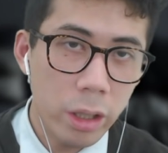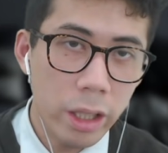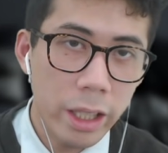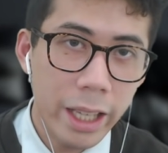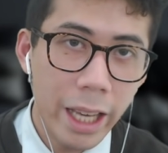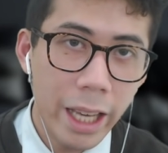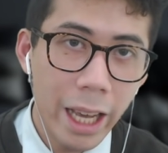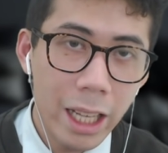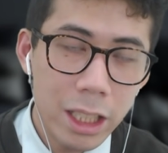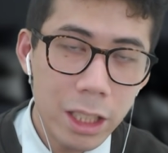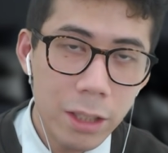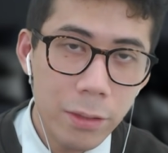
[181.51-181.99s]

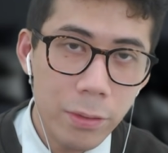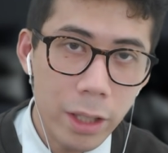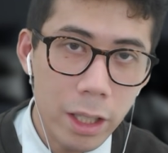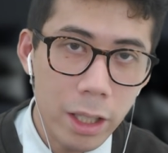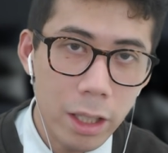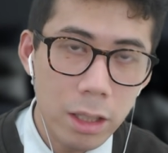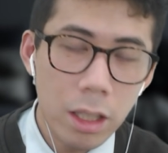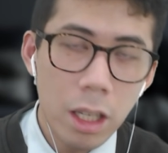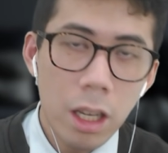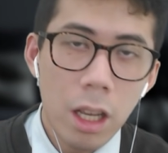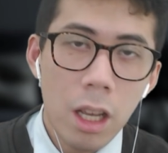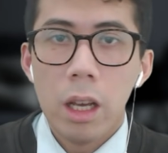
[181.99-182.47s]
gas
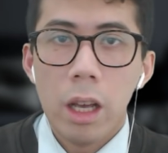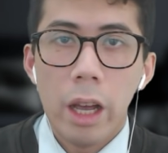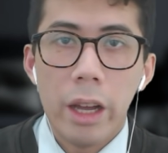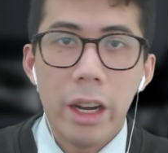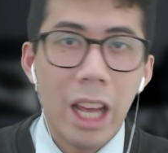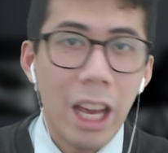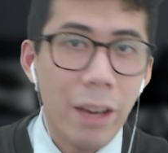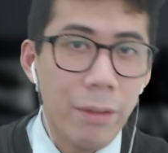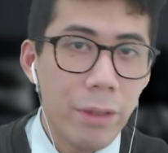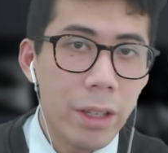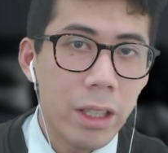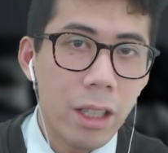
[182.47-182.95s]
fees, and
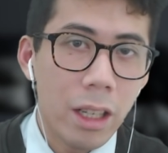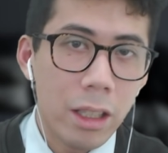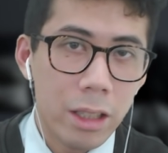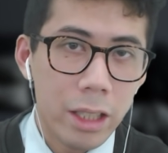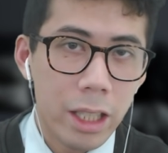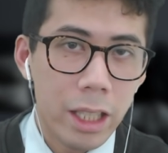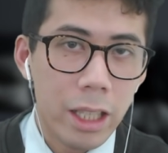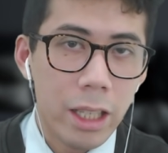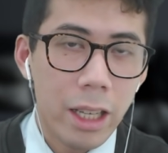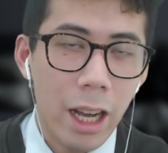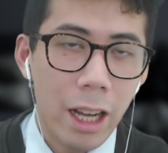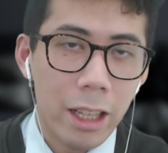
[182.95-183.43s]
having
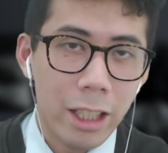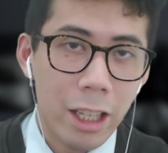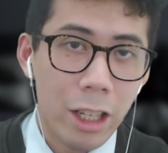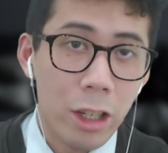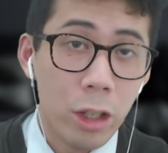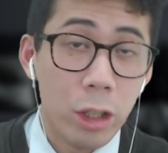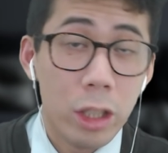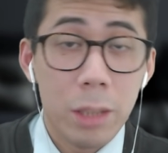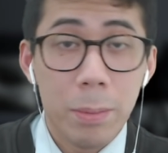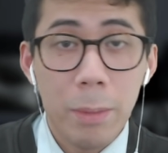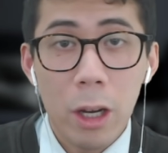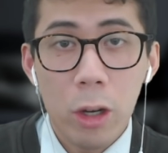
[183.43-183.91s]
the Cardano
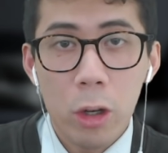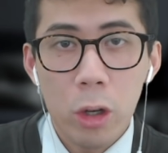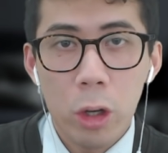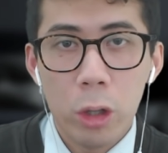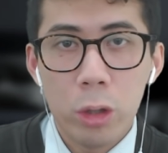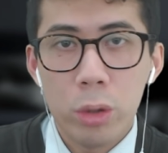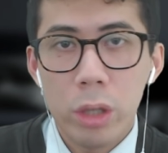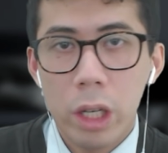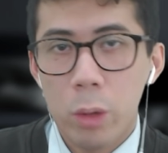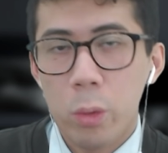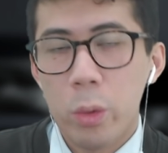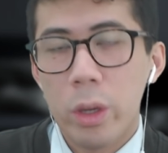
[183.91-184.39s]
smart
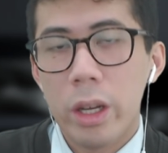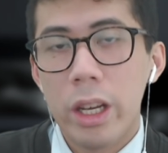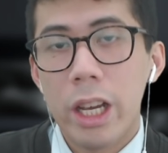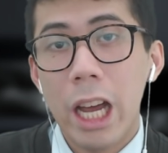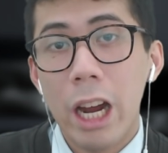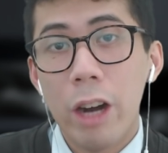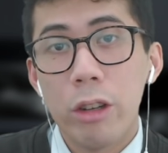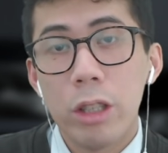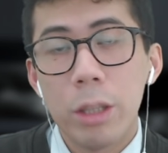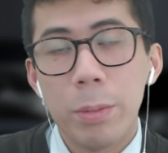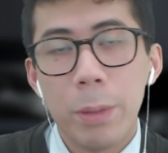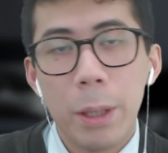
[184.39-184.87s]
contract will
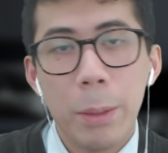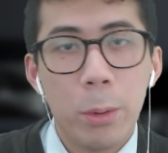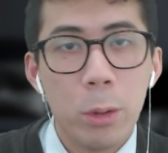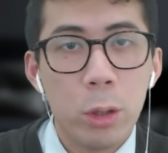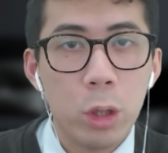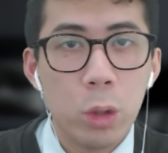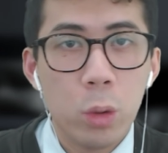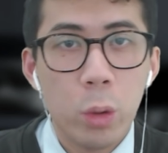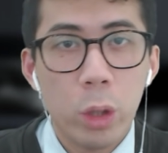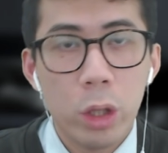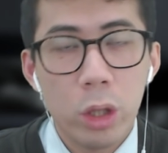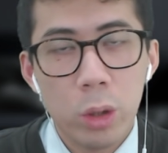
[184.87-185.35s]
encourage people to
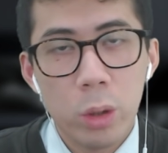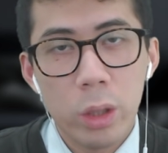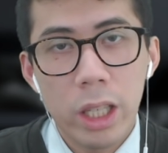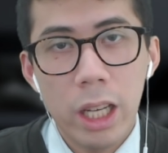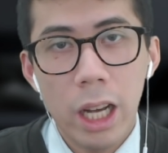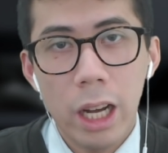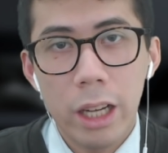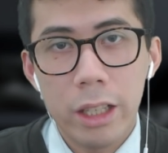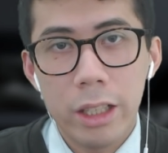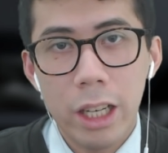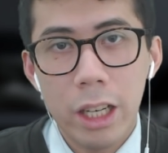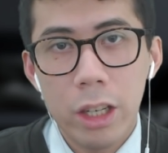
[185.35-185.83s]
switch into
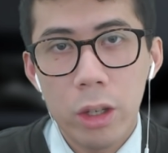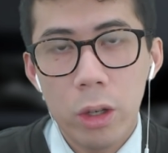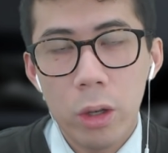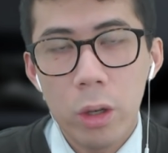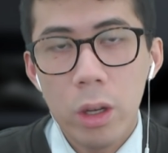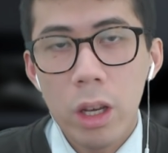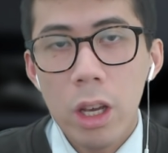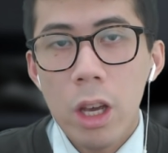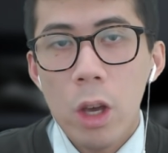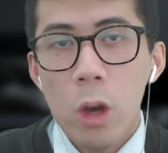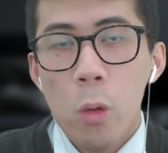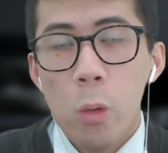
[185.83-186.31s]
Cardano,
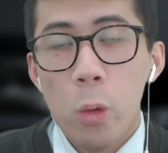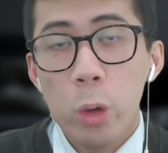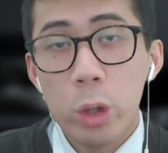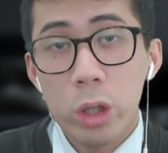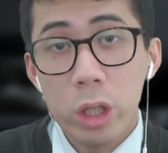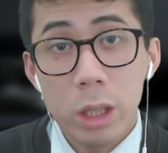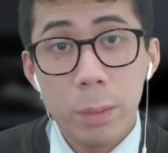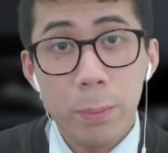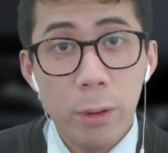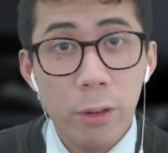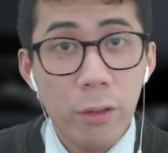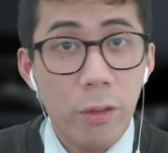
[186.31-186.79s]
which
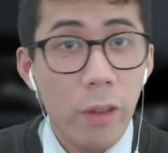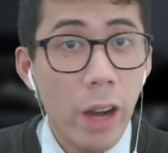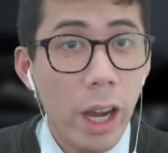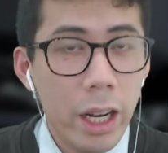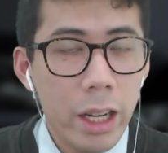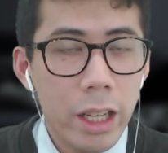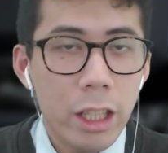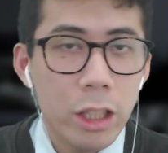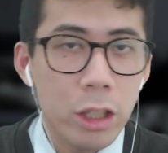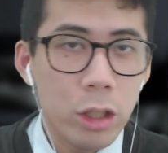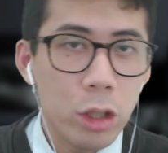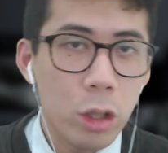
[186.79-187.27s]
is
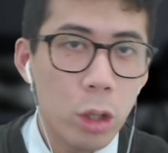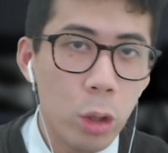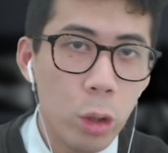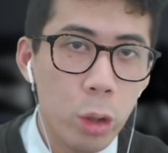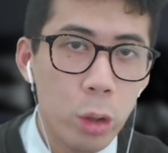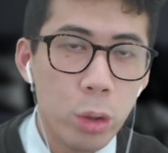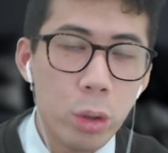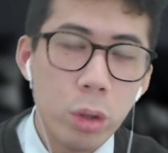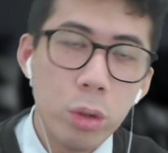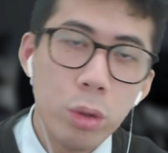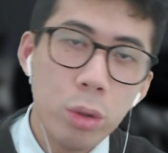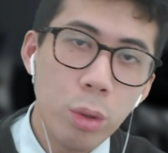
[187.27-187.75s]
providing a
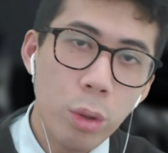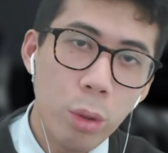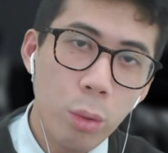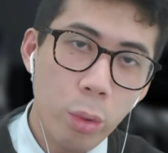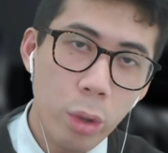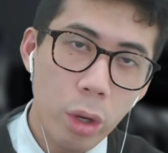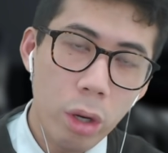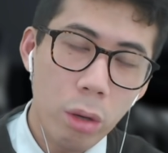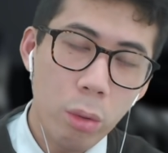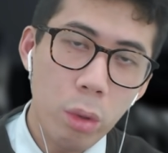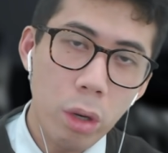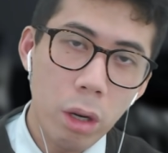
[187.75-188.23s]
solution to a
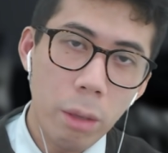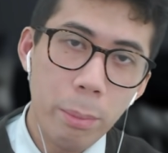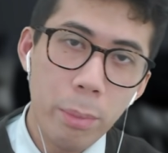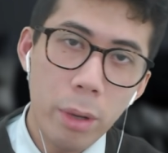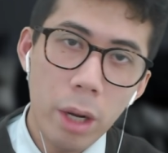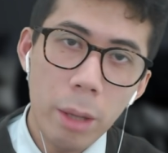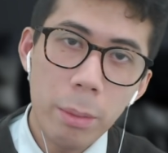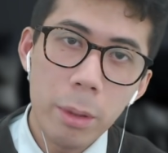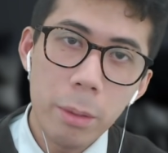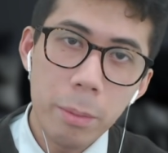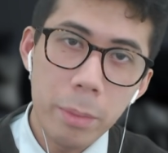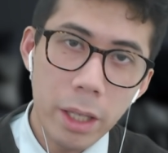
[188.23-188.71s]
real world
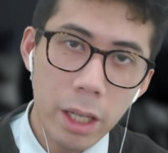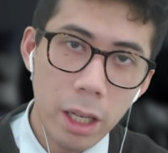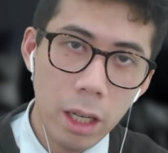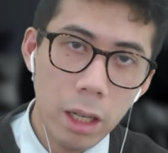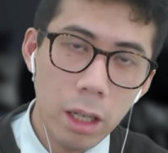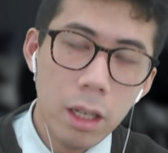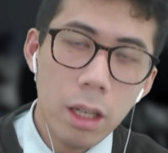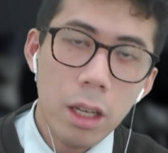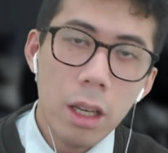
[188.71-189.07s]
problem here.